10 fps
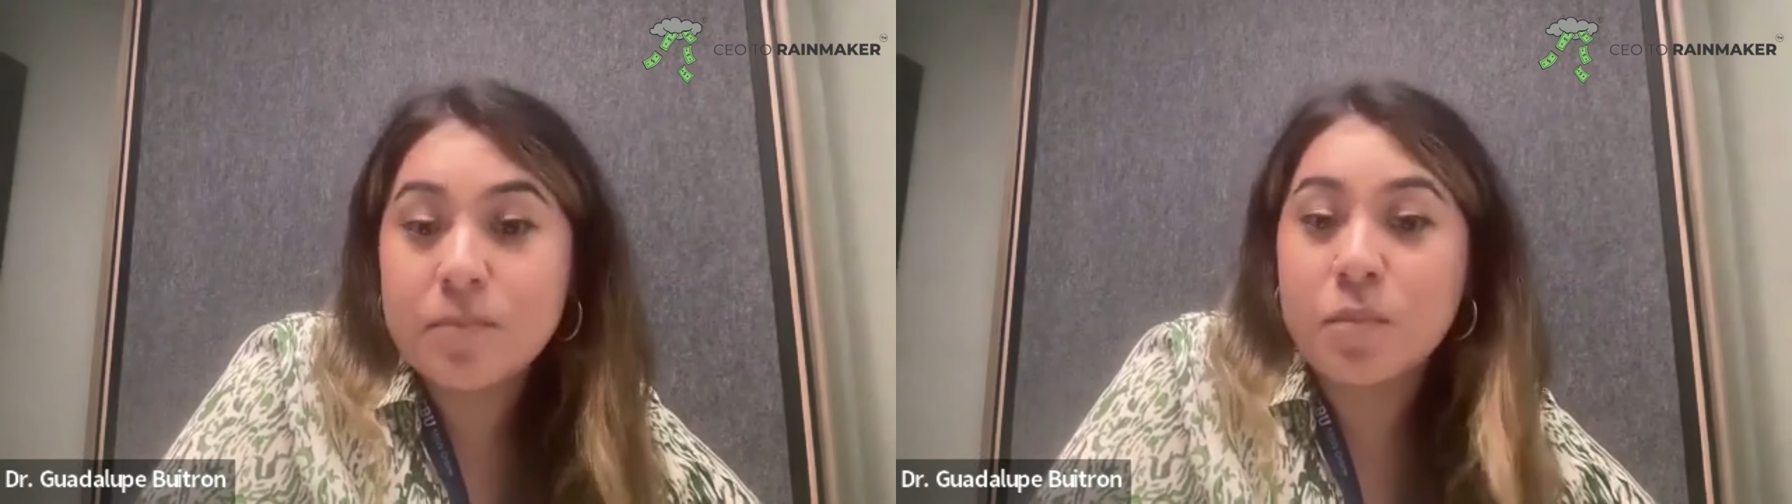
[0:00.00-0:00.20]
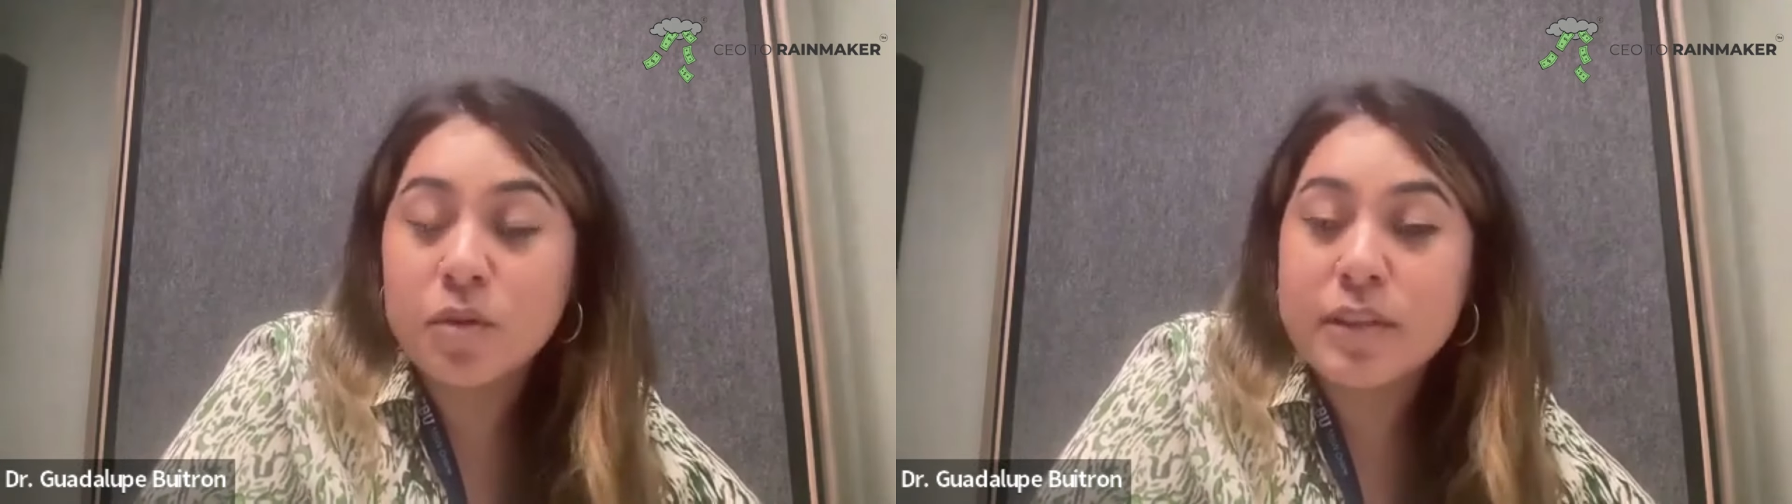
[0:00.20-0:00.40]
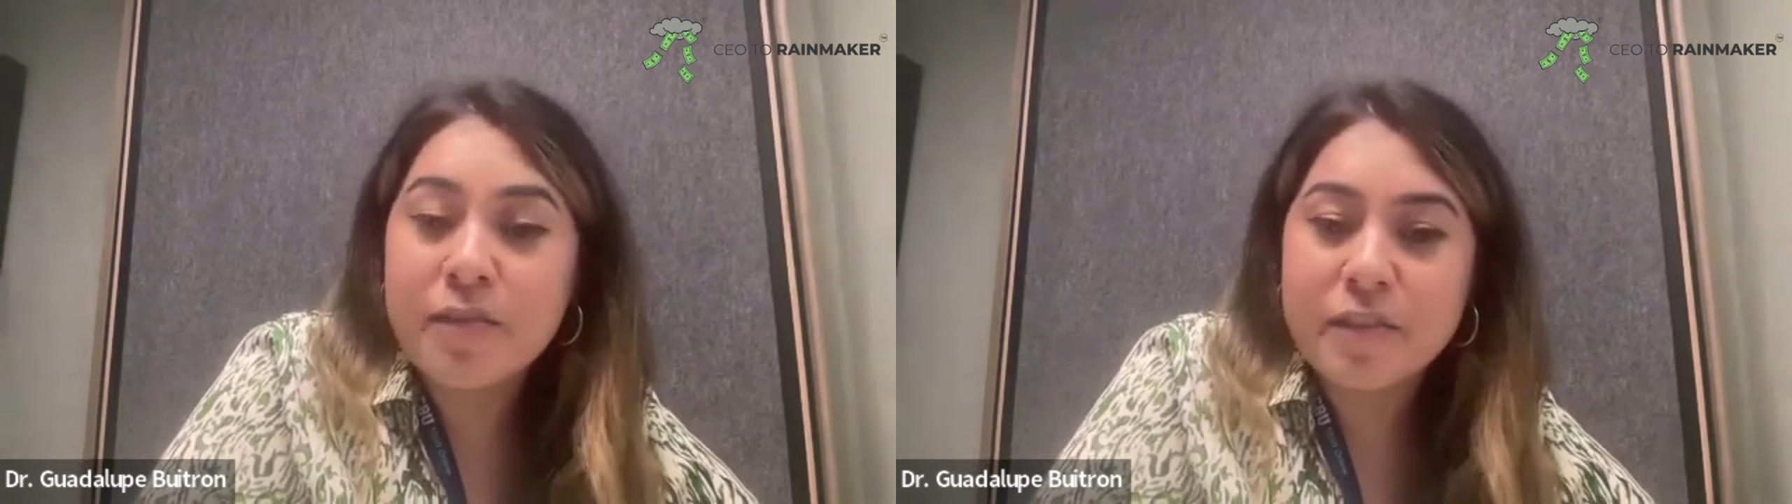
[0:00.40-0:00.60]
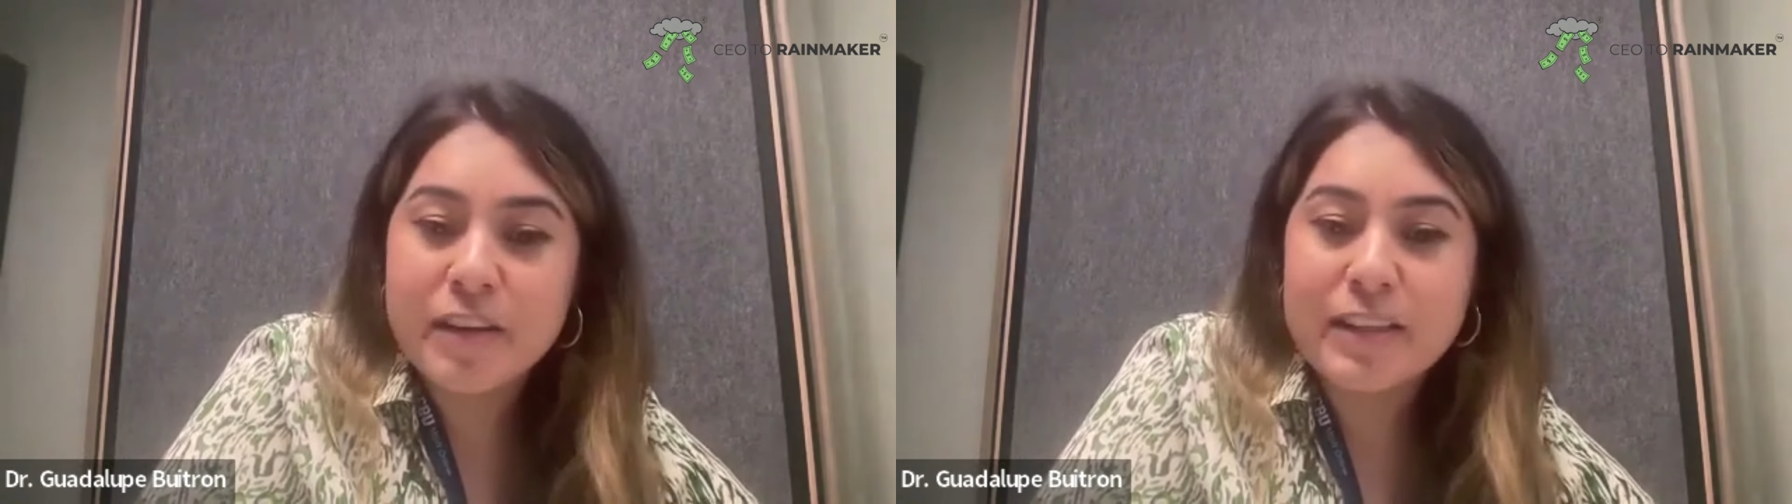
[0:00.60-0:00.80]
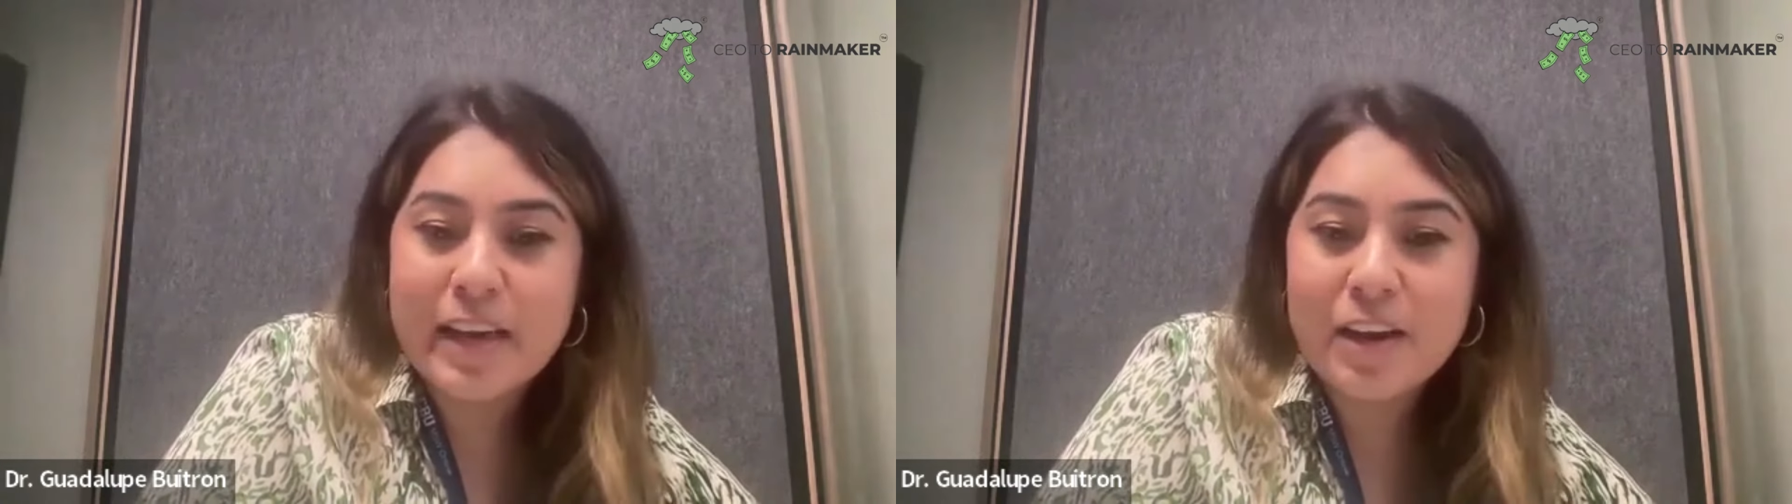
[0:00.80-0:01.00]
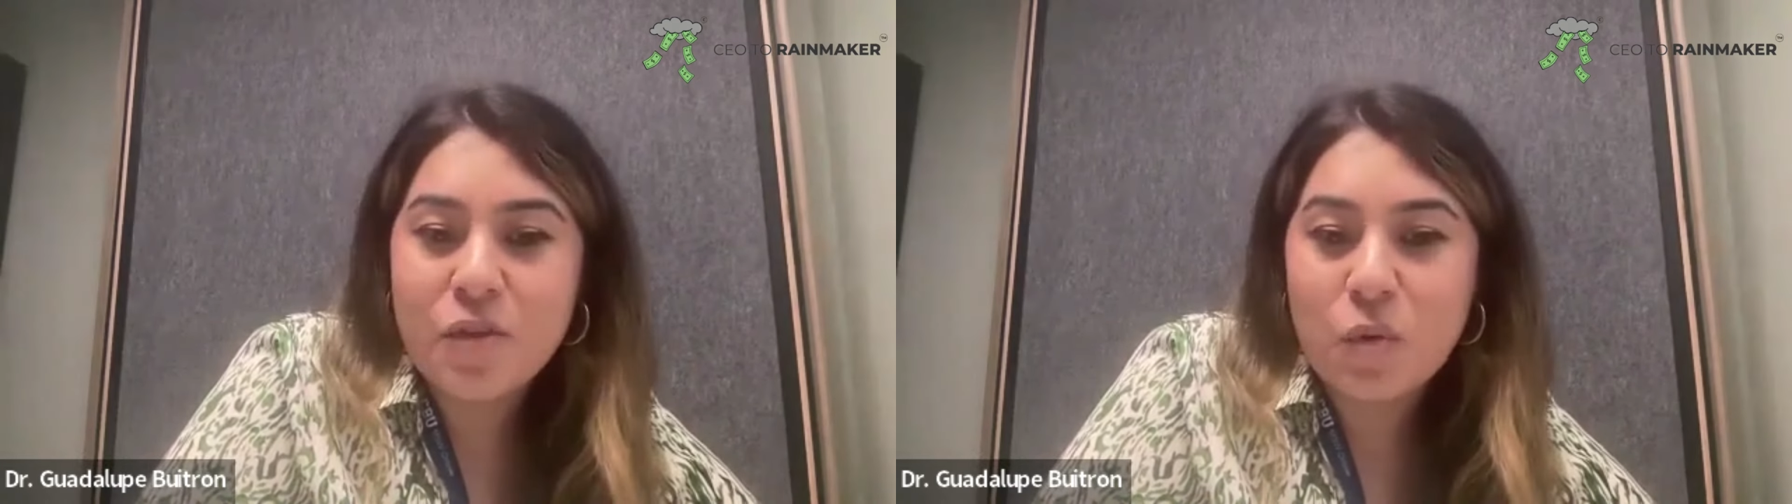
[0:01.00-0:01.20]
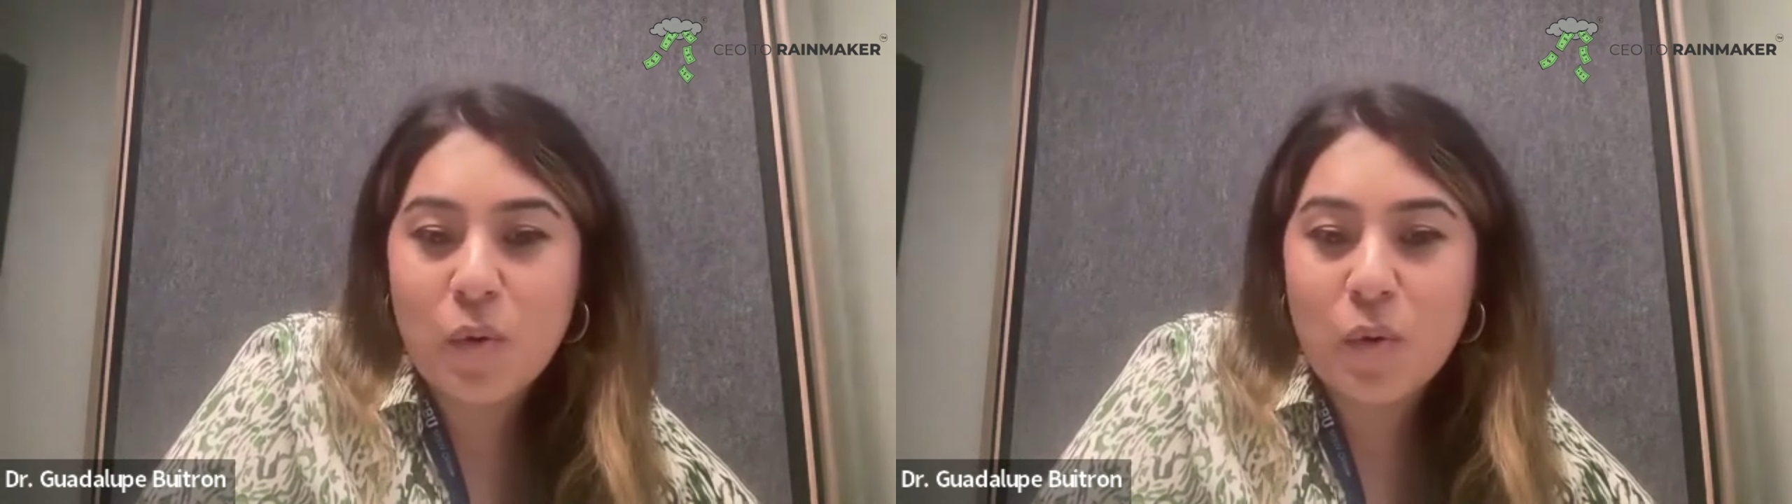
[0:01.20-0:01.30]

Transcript: will definitely get in the